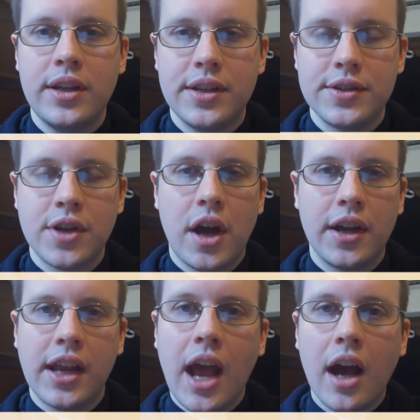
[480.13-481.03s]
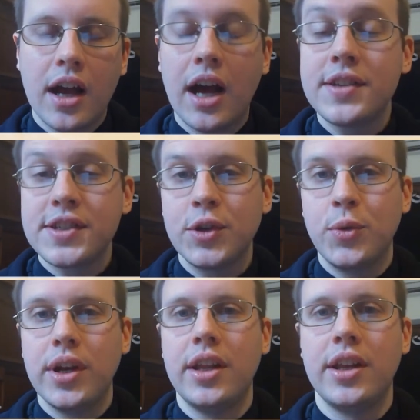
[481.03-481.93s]
is on
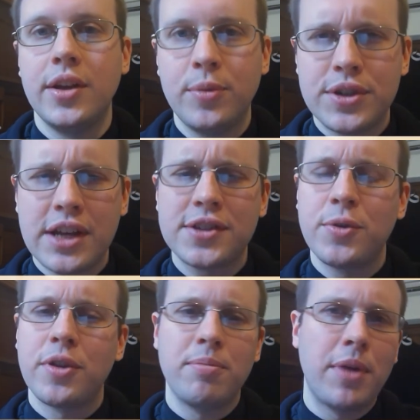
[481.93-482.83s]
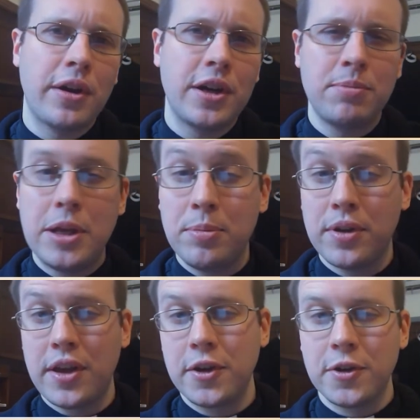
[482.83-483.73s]
consanguinity, which has to do with marrying
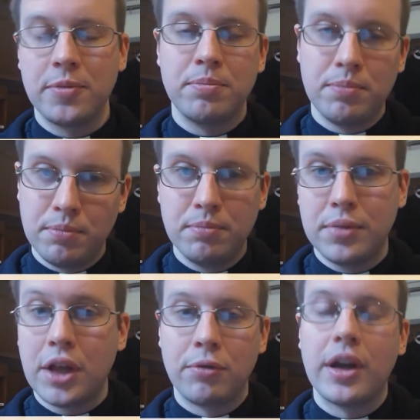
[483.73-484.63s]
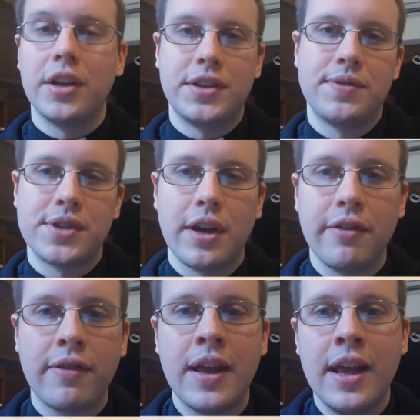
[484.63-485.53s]
people that you're blood relatives
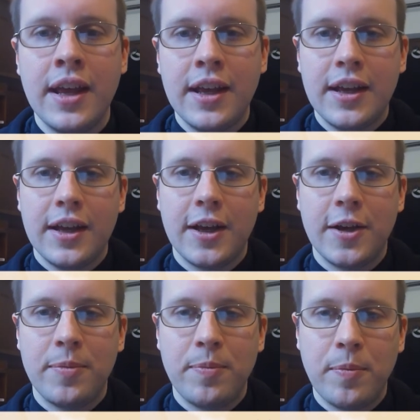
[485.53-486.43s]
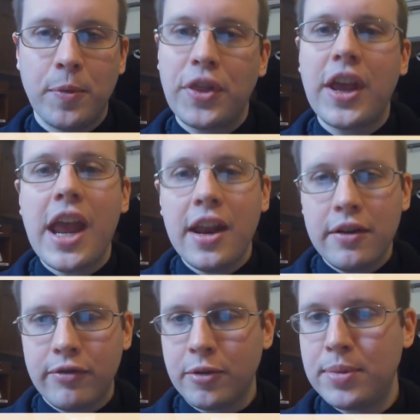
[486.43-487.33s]
of. What the
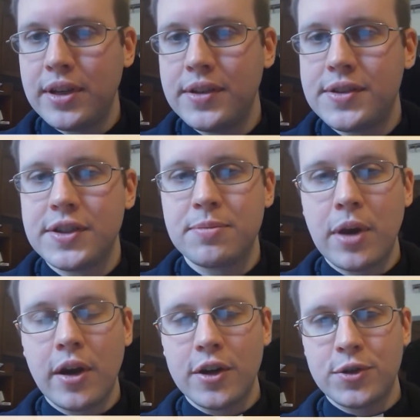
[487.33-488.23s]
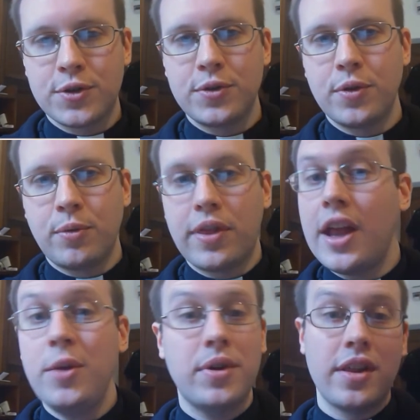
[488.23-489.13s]
canon forbids is marriage with
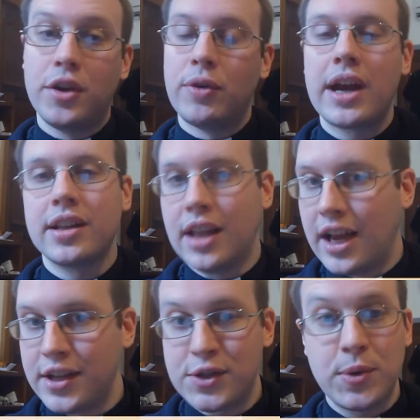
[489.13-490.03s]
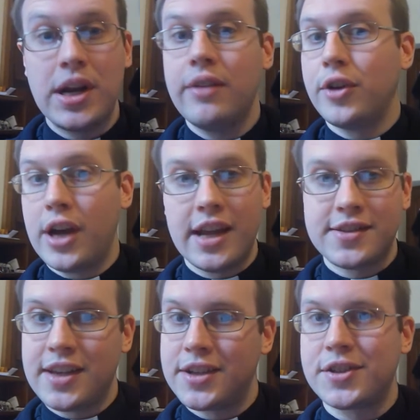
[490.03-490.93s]
anyone in the direct line, so any of your
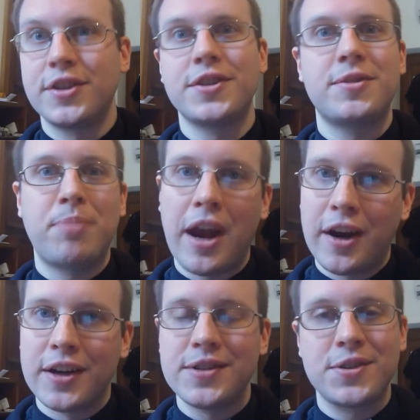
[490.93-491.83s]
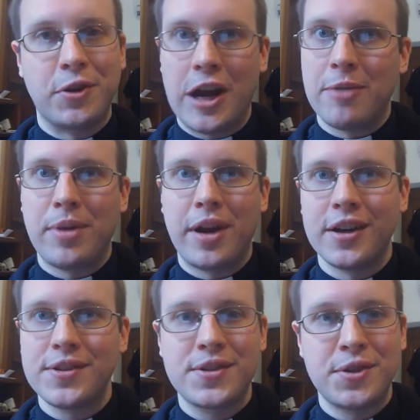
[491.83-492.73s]
ancestors, parents,
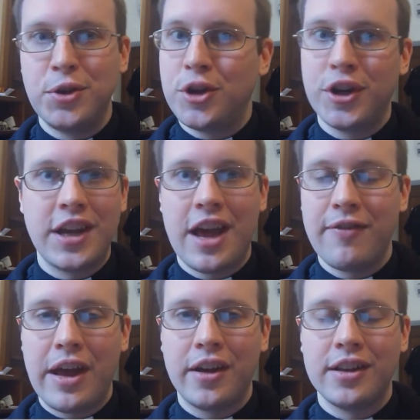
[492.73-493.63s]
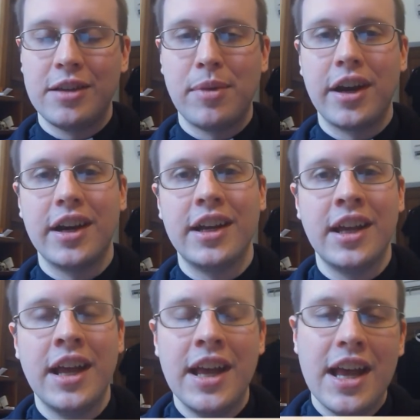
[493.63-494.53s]
grandparents, you could not validly marry.
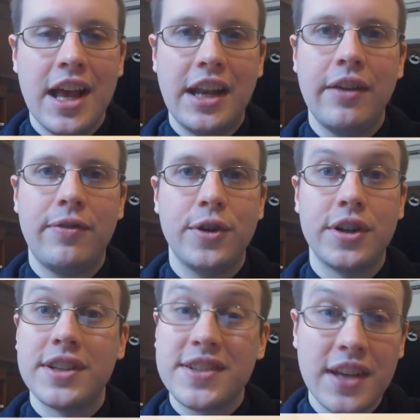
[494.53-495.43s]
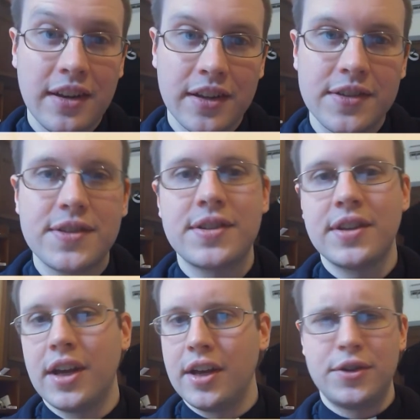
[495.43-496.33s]
Any of your descendants,
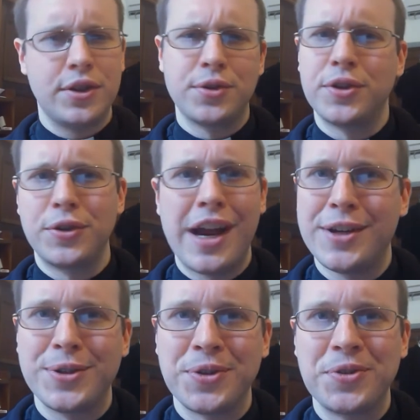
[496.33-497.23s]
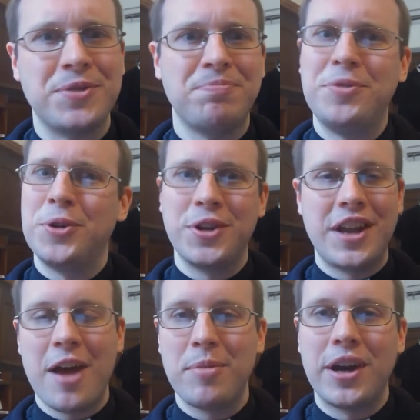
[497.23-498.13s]
children, grandchildren, you
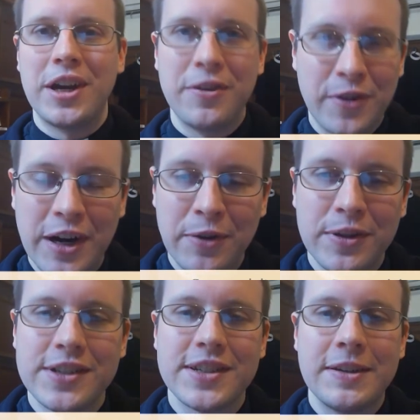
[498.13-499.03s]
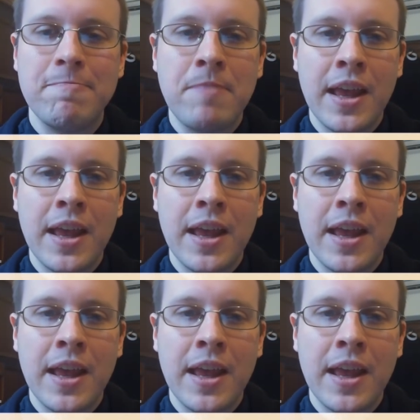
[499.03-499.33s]
could not marry for any reason.